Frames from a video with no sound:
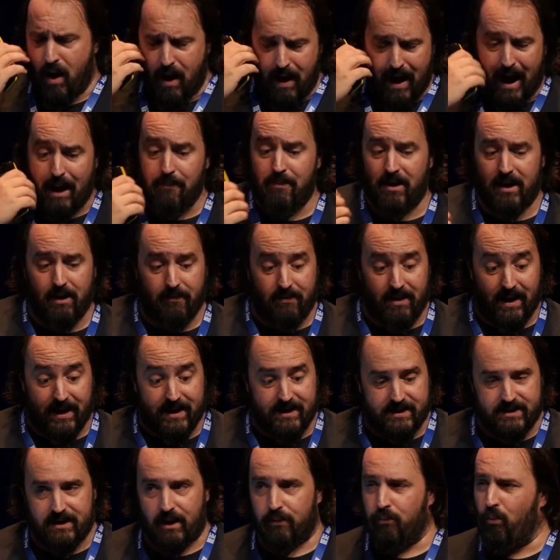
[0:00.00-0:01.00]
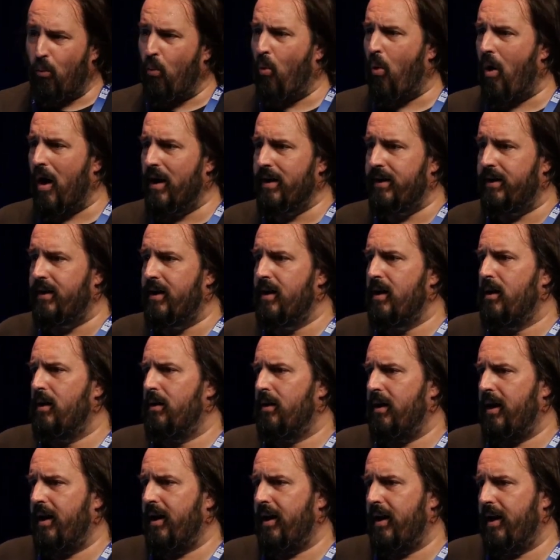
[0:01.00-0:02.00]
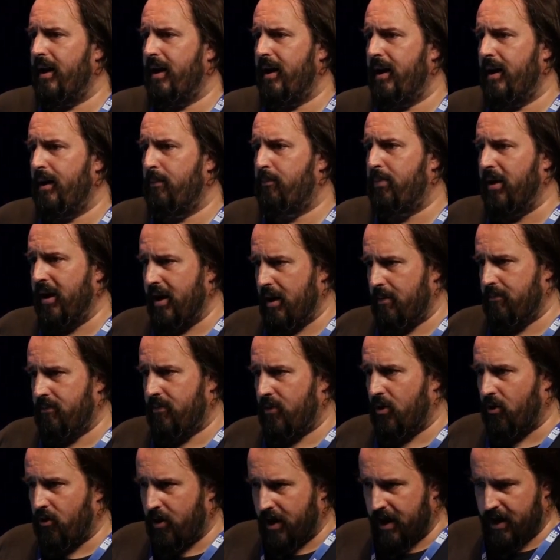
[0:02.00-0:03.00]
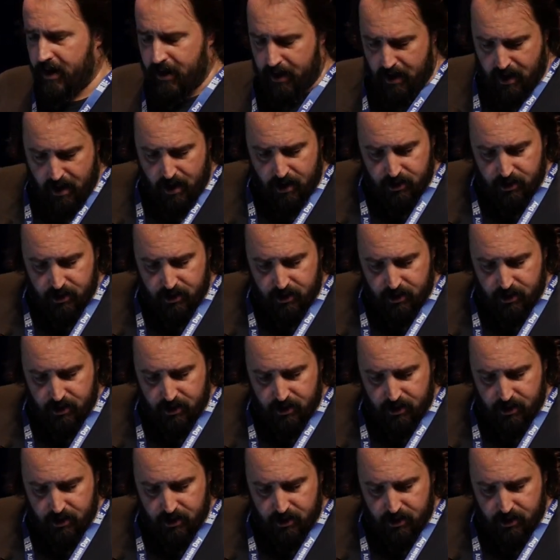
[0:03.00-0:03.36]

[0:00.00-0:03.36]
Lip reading: I believe that is at 1 p.m., okay?